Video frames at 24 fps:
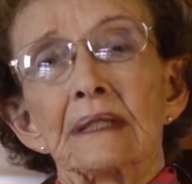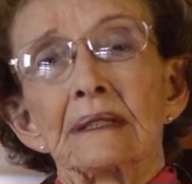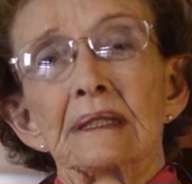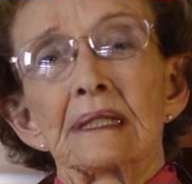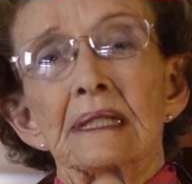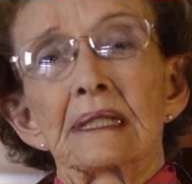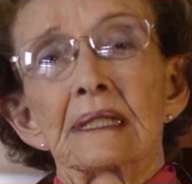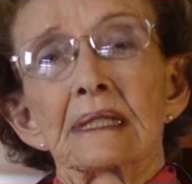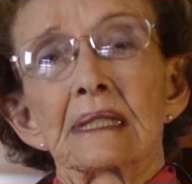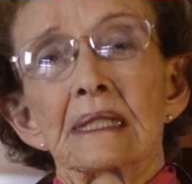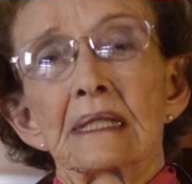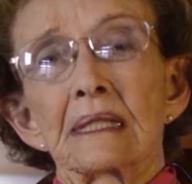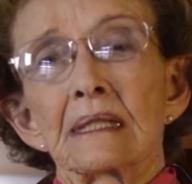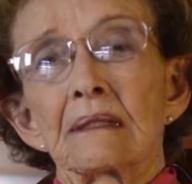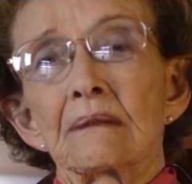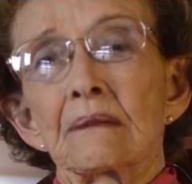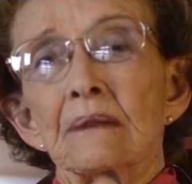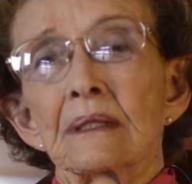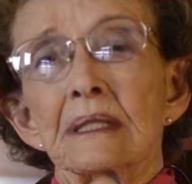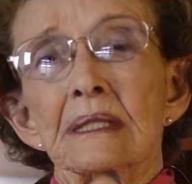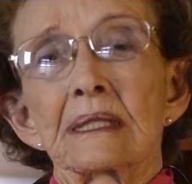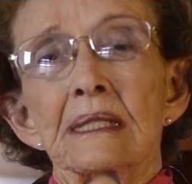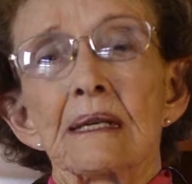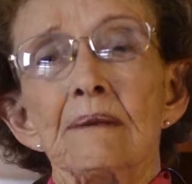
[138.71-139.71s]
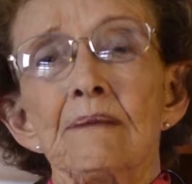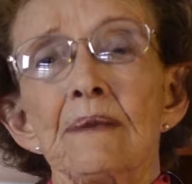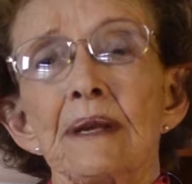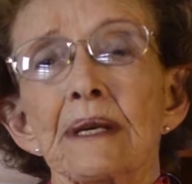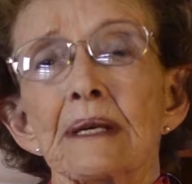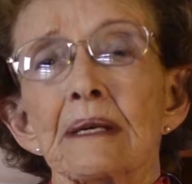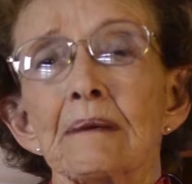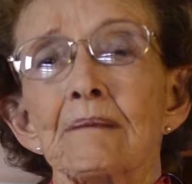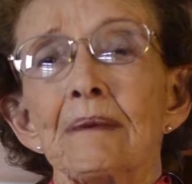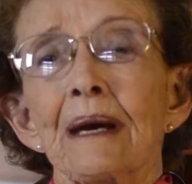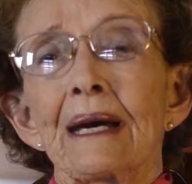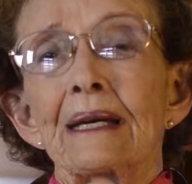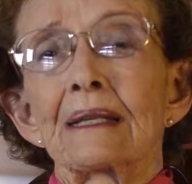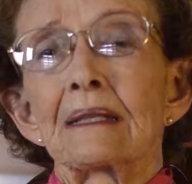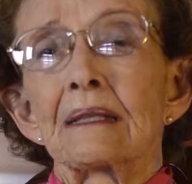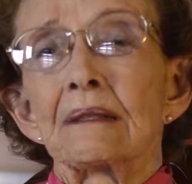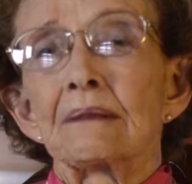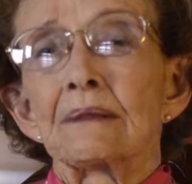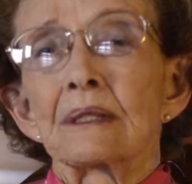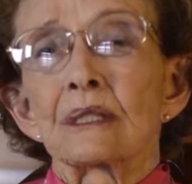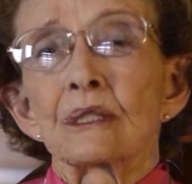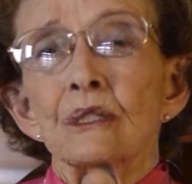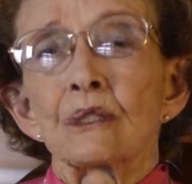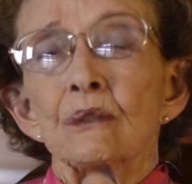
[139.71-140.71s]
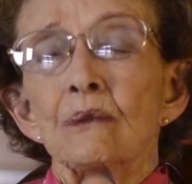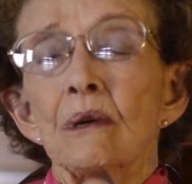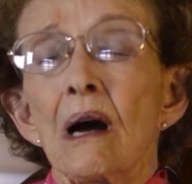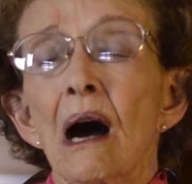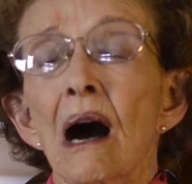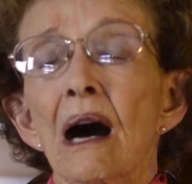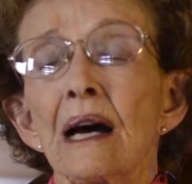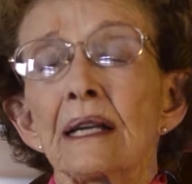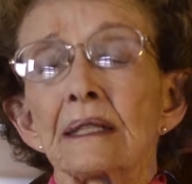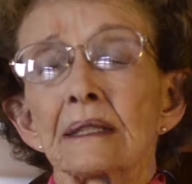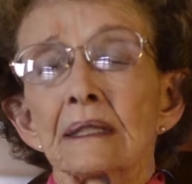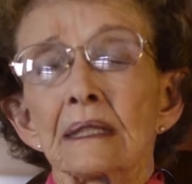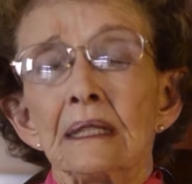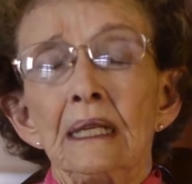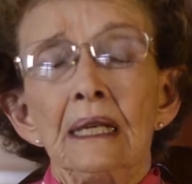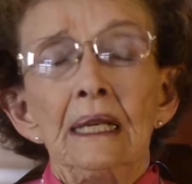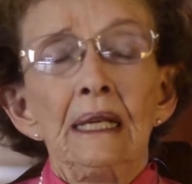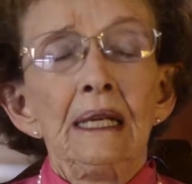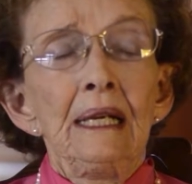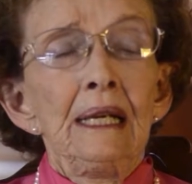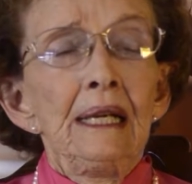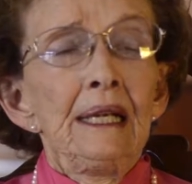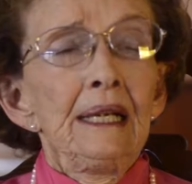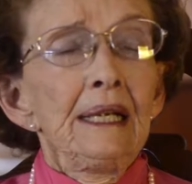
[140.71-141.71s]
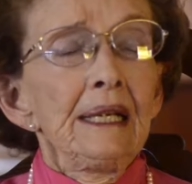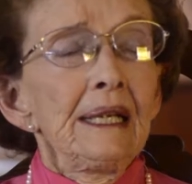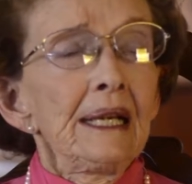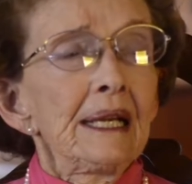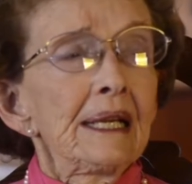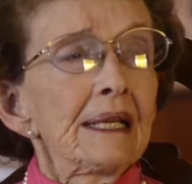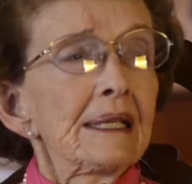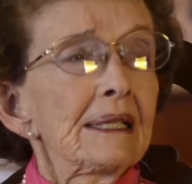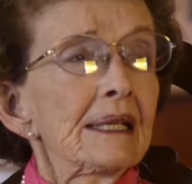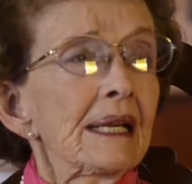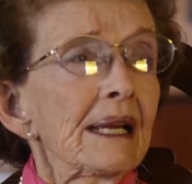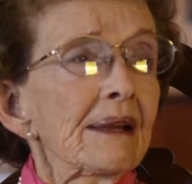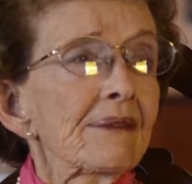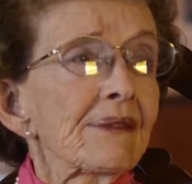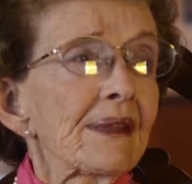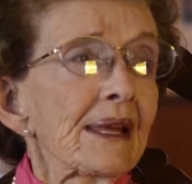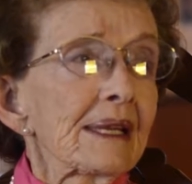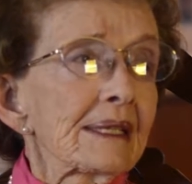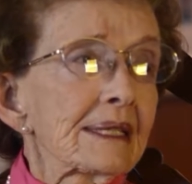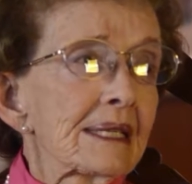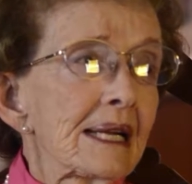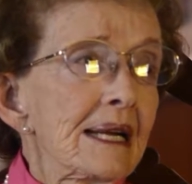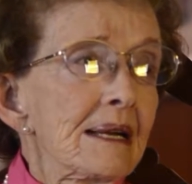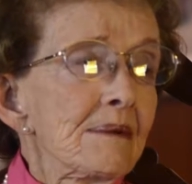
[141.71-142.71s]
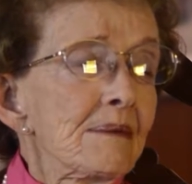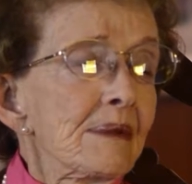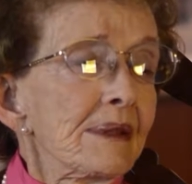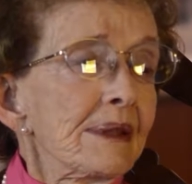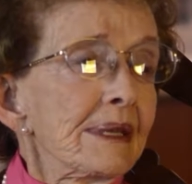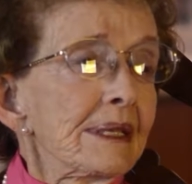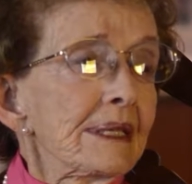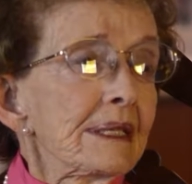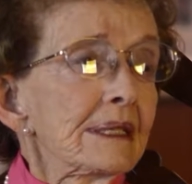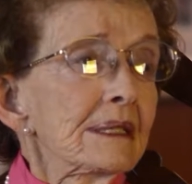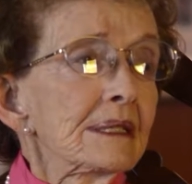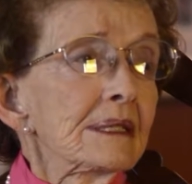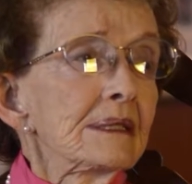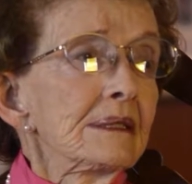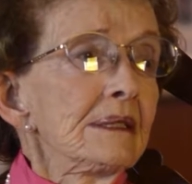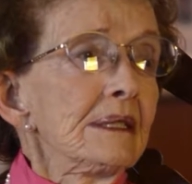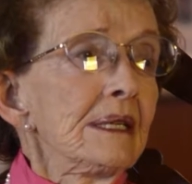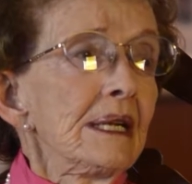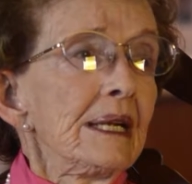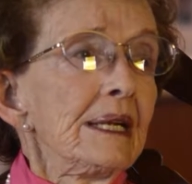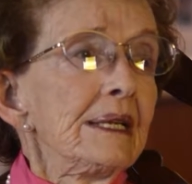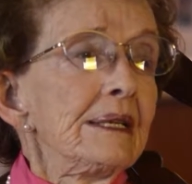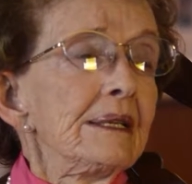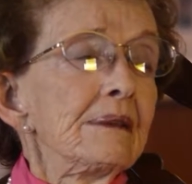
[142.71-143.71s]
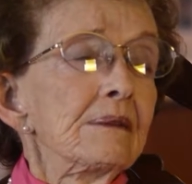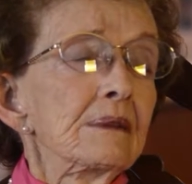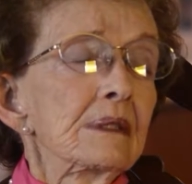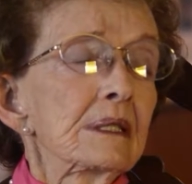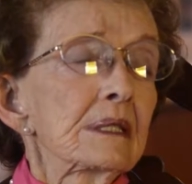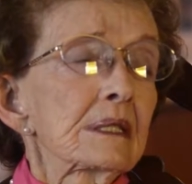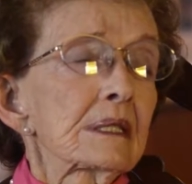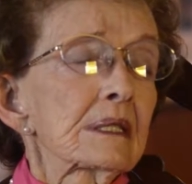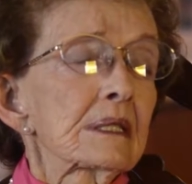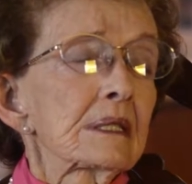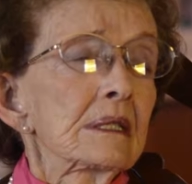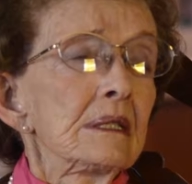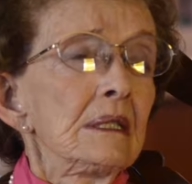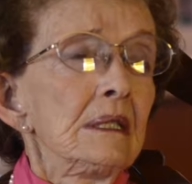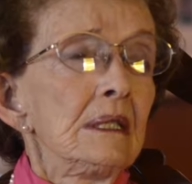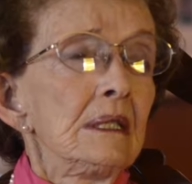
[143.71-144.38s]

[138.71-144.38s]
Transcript: It just was something about it. It was too hot at that time of the year, and it was